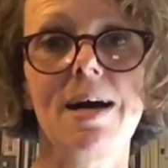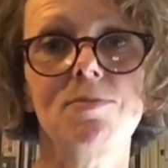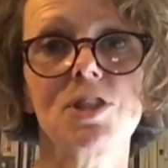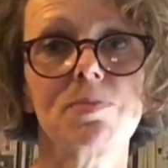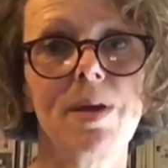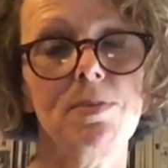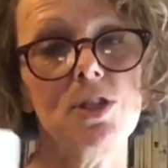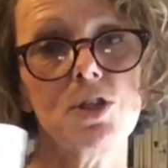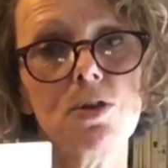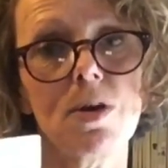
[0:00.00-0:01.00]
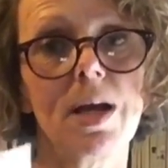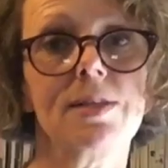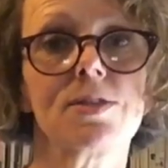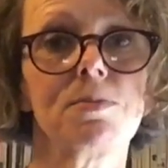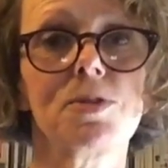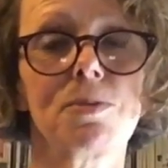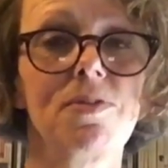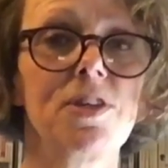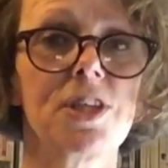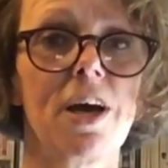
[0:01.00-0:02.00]
Just maybe two lines on top of
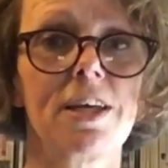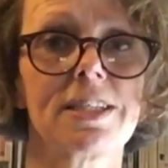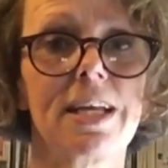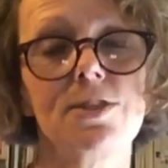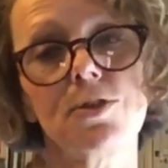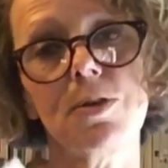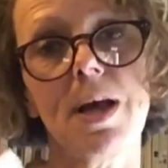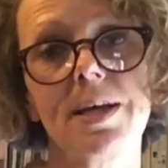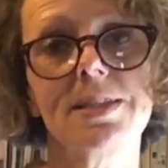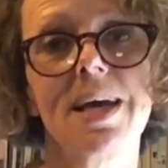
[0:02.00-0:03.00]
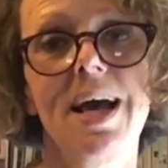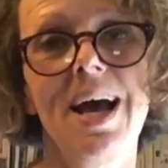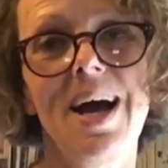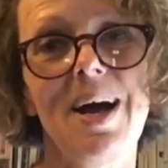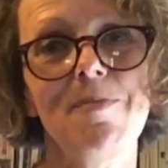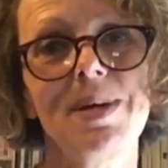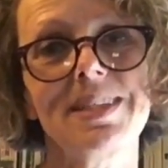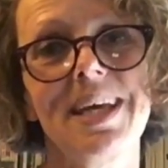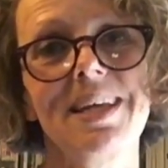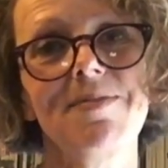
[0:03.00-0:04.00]
it, isolate two lines. But I
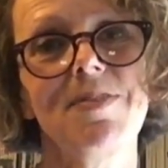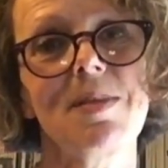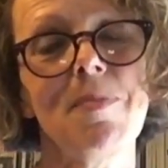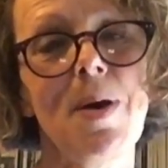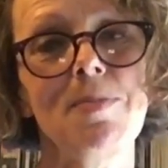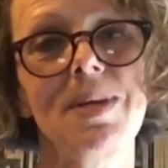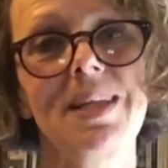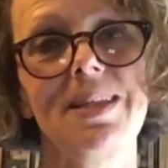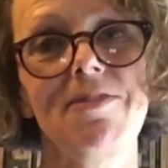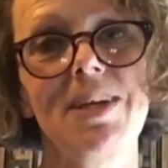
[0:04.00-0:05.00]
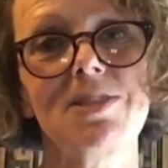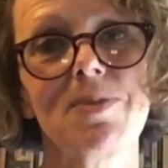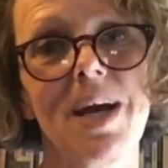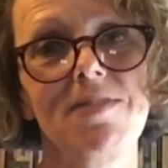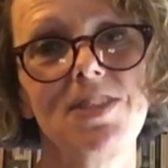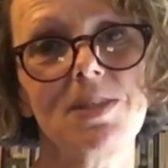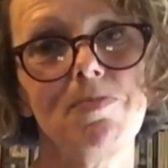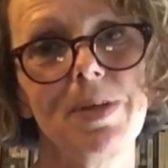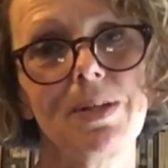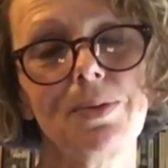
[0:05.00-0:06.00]
say for the moment in the arrangement, I've
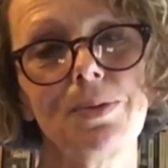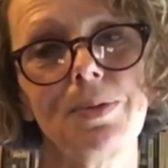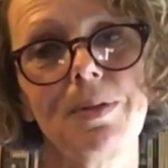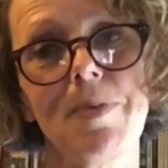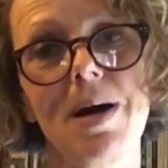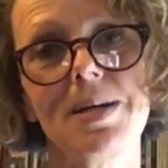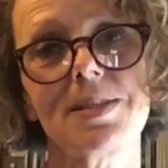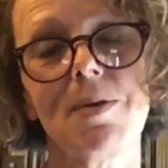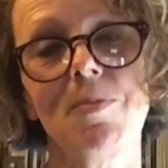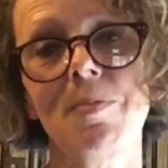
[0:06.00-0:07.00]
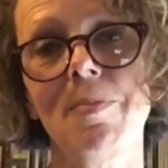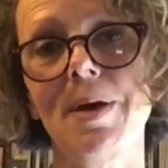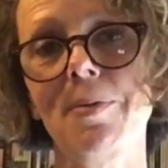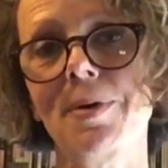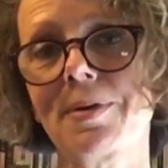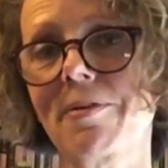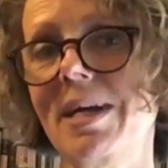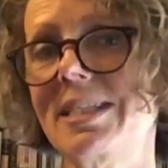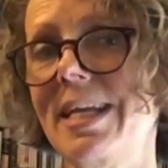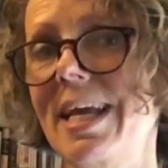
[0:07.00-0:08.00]
just built all the parts up one by one
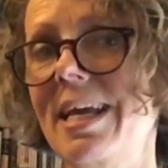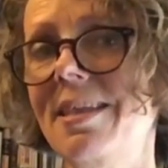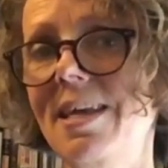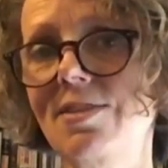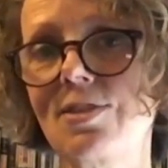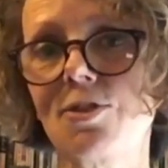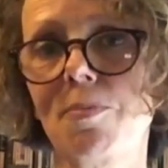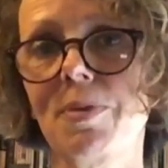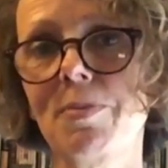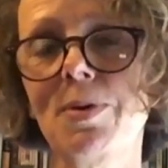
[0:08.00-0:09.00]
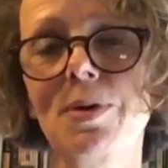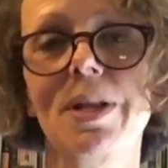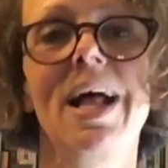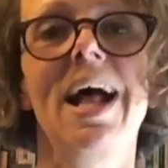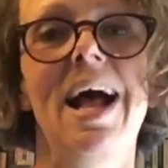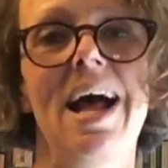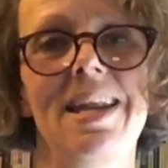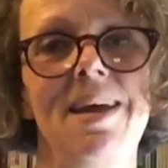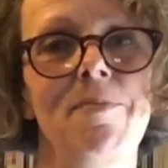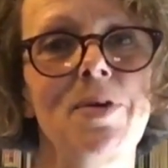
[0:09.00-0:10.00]
gradually, then stop them all,
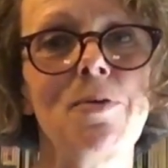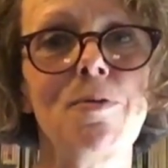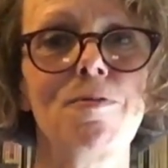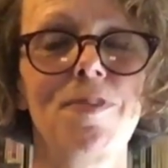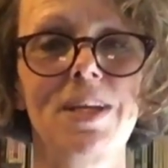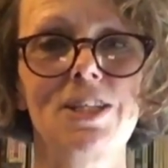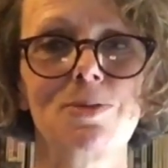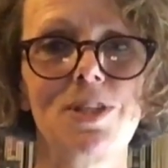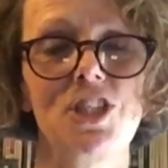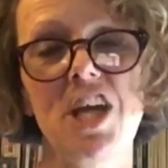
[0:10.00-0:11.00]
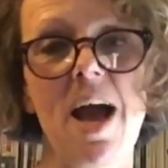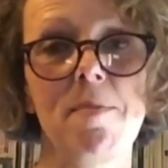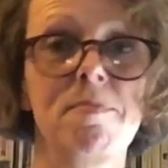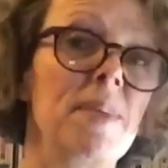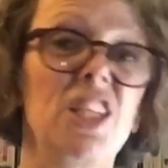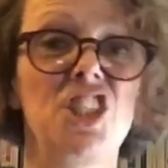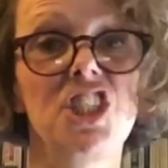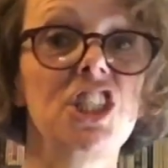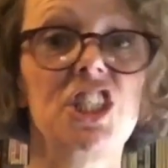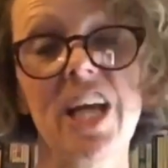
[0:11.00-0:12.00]
and then we all finish with jam. It's
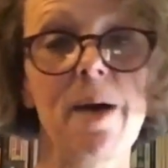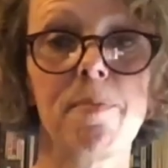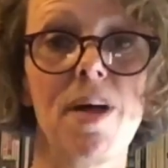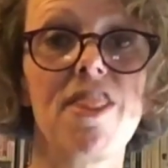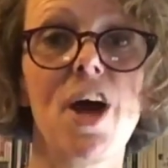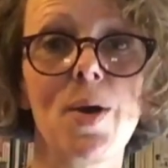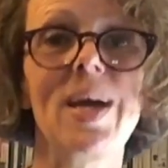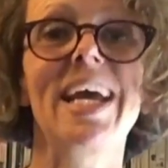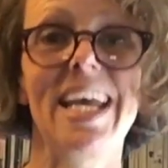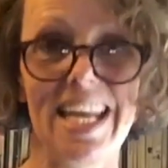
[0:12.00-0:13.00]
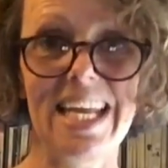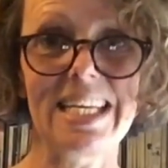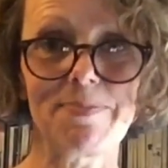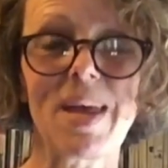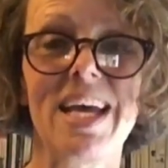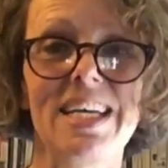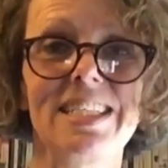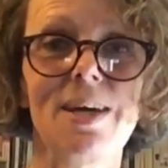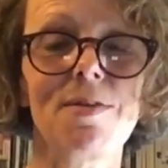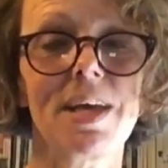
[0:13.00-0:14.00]
just jam, though, in it.
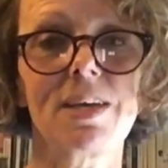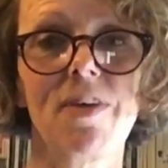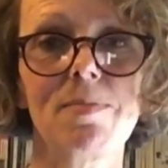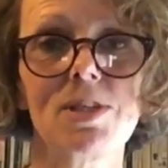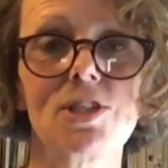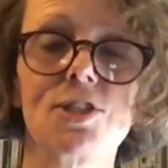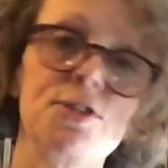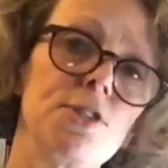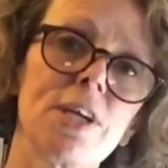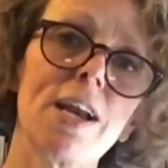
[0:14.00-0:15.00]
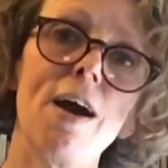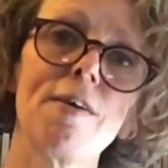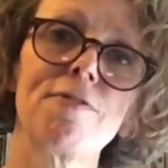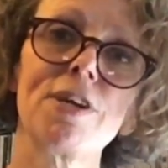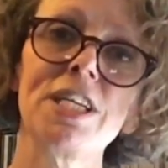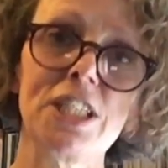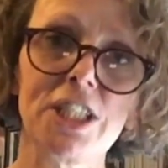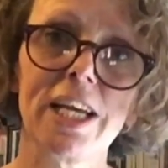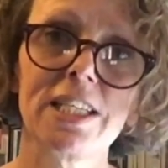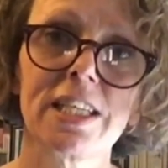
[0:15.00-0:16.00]
So thank you very much to Susan Clark for
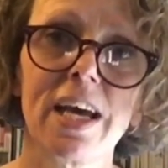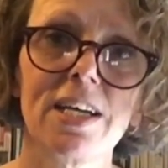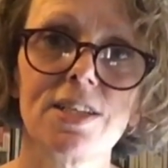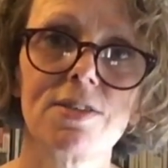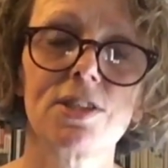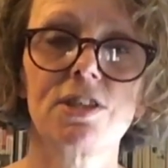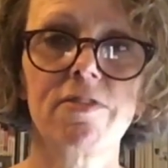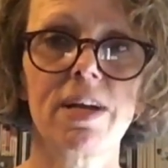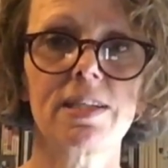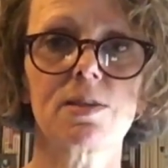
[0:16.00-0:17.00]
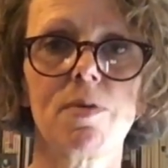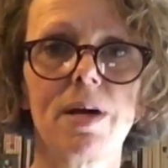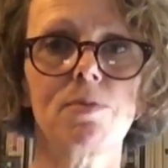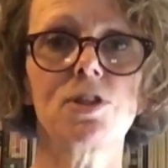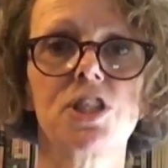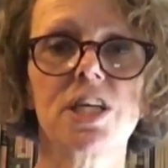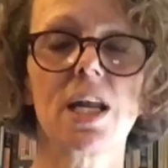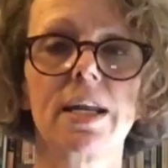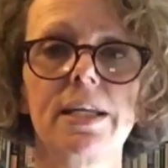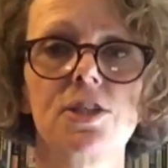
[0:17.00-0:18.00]
initiating that. I don't think she realised quite what she'd
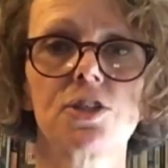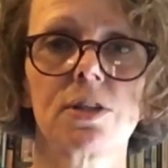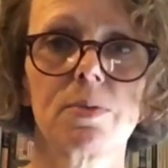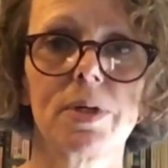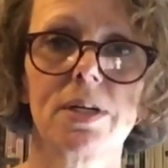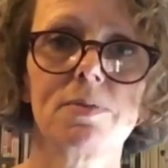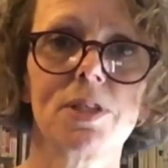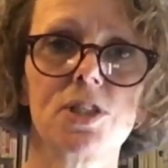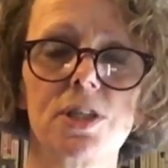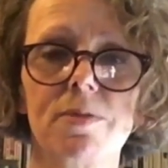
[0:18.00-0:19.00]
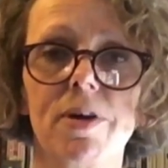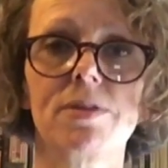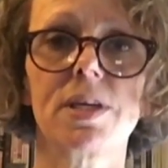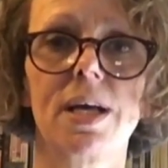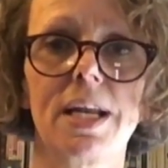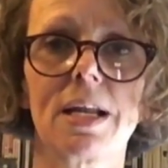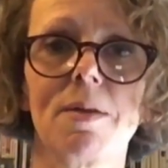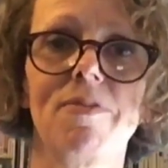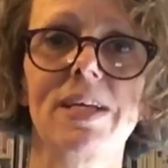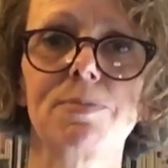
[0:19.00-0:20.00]
unleashed on the world when she wrote her little
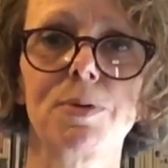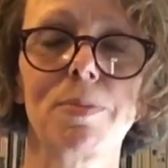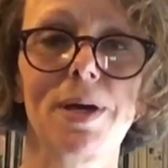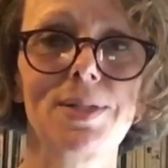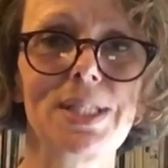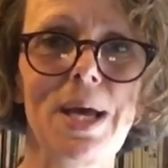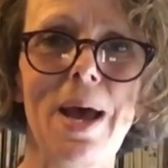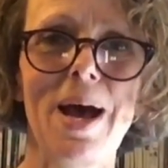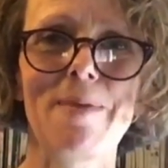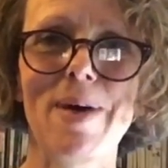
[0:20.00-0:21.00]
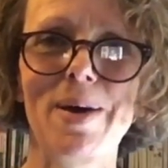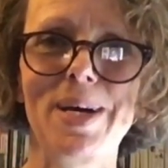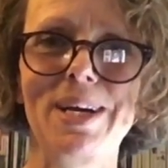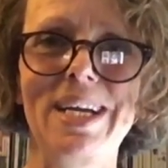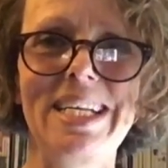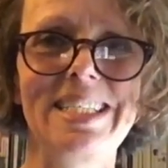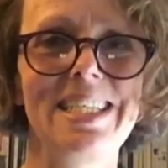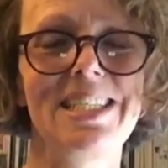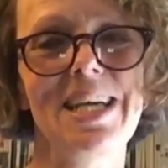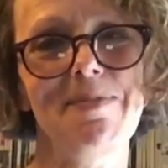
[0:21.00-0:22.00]
Facebook post about her
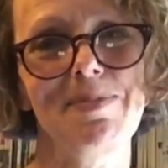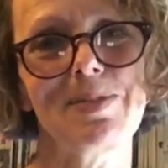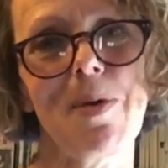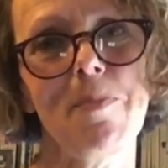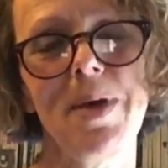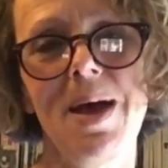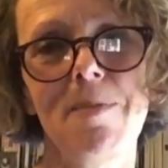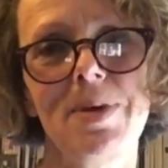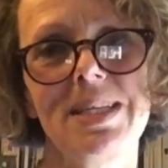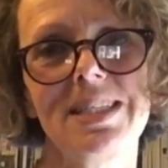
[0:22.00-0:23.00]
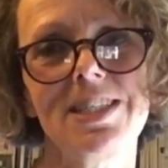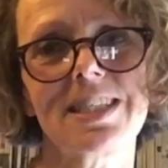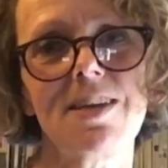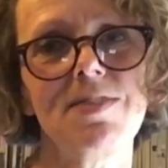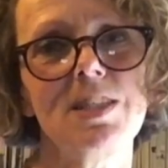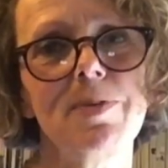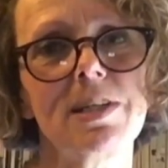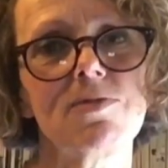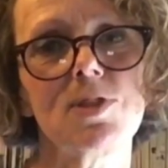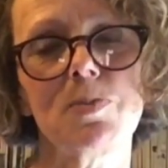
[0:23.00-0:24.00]
illicit jam swap. But it's just lovely to be
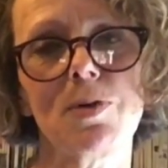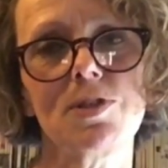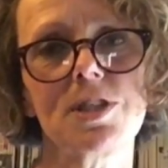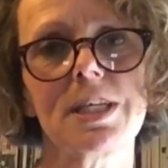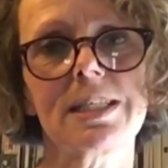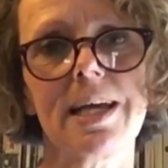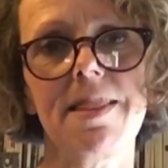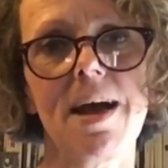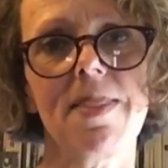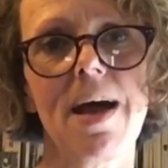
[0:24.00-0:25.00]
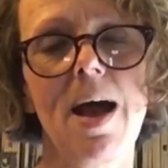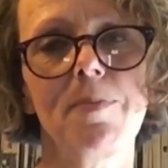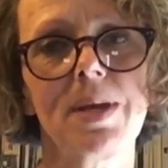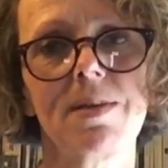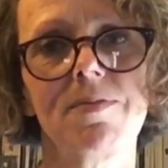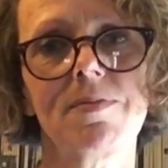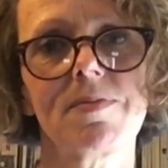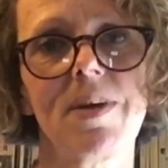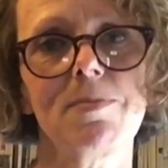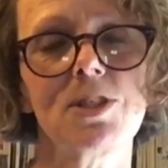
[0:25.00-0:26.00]
able to respond to things like that that are happening in
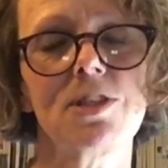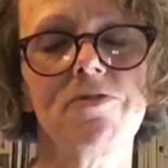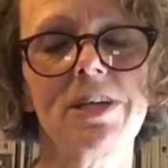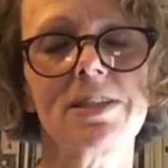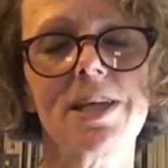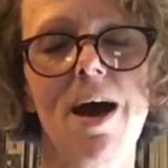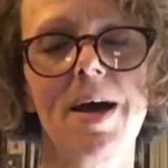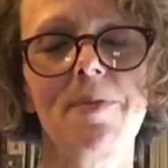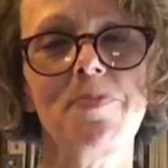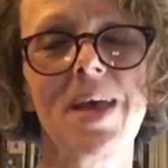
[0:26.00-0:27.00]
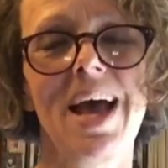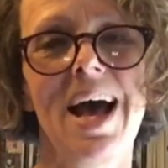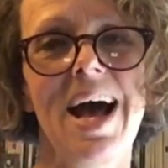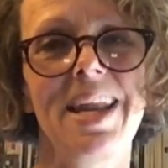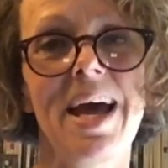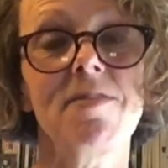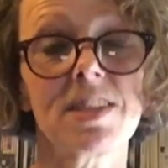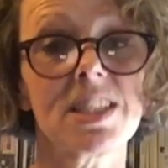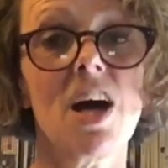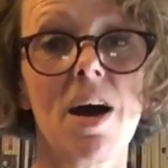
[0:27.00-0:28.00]
very much in real time and having
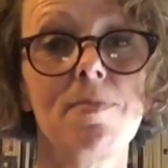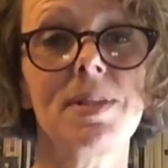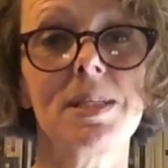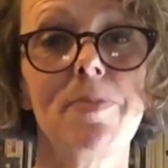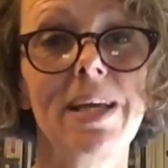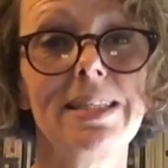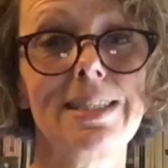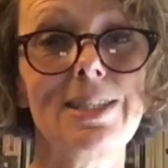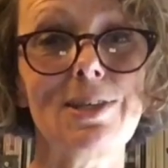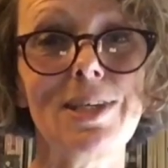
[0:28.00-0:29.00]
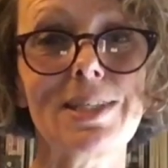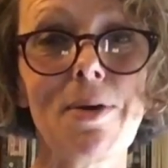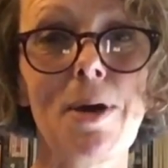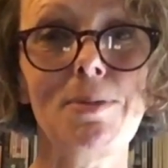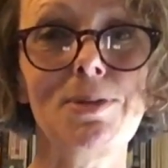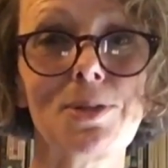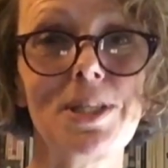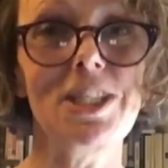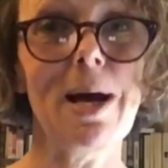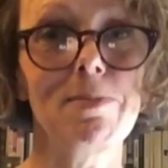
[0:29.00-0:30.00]
the time and the space to do it. So I hope you enjoy
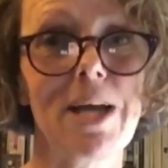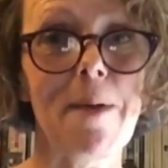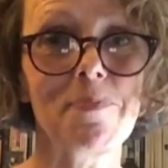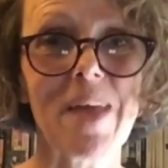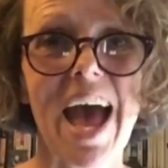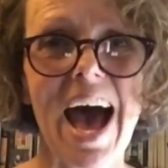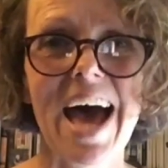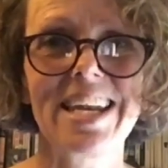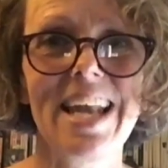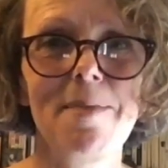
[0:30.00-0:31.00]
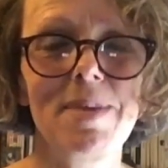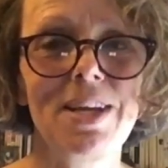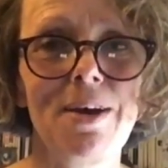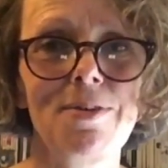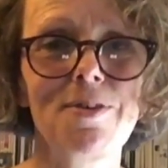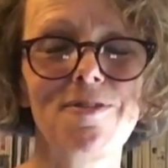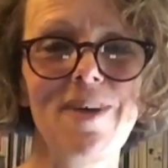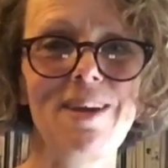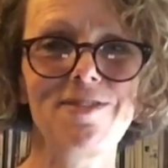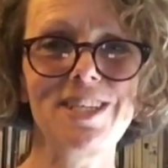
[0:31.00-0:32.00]
the jam, and let me know your
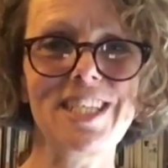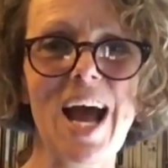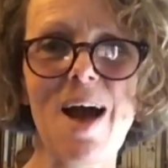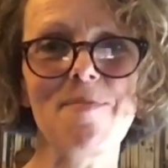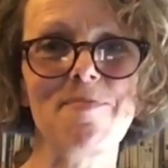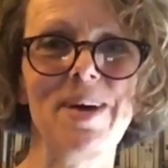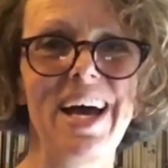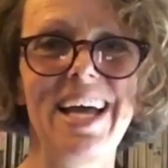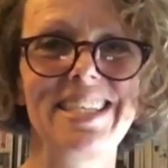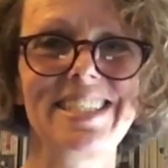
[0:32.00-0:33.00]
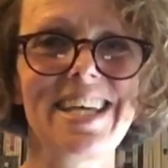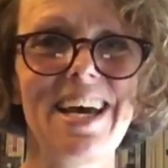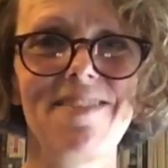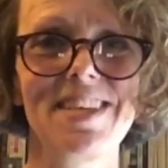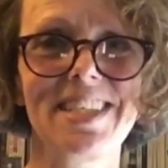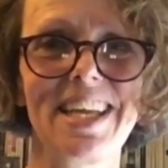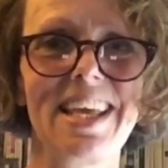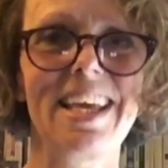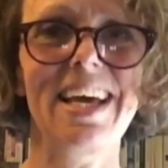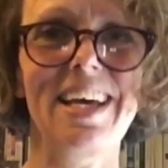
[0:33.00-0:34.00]
favourite jam, and if there's
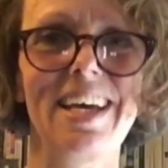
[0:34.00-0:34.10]
any